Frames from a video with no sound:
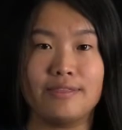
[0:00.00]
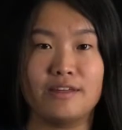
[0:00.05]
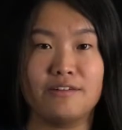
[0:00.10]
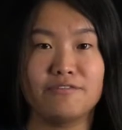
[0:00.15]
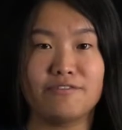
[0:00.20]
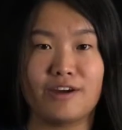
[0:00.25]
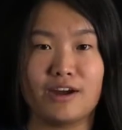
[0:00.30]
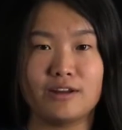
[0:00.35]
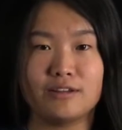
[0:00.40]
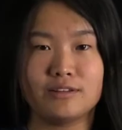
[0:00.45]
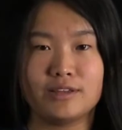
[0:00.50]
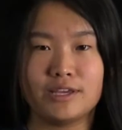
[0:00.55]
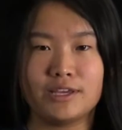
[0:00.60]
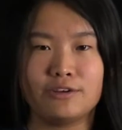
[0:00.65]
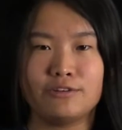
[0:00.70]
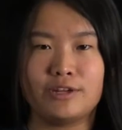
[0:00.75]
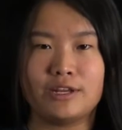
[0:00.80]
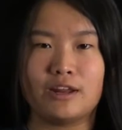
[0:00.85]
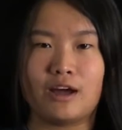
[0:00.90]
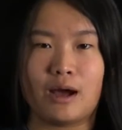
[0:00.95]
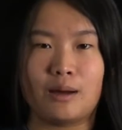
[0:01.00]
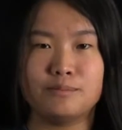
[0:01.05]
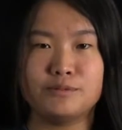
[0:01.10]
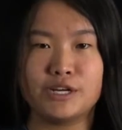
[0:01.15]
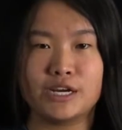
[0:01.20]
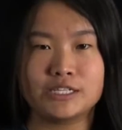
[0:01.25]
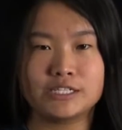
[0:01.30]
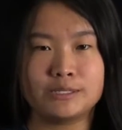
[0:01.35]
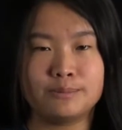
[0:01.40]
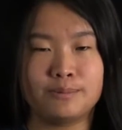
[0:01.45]
And then finally, you need
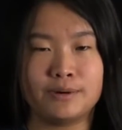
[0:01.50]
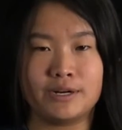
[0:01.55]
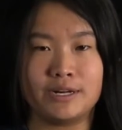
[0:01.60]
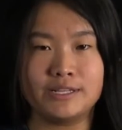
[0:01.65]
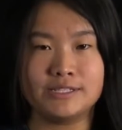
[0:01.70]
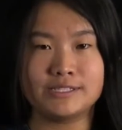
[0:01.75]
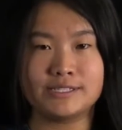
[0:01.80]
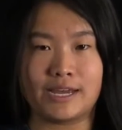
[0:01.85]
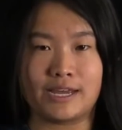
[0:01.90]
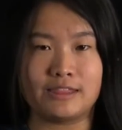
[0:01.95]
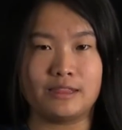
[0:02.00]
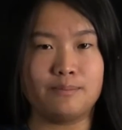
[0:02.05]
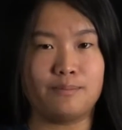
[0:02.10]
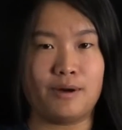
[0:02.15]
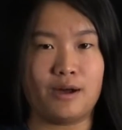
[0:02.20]
objects to put inside the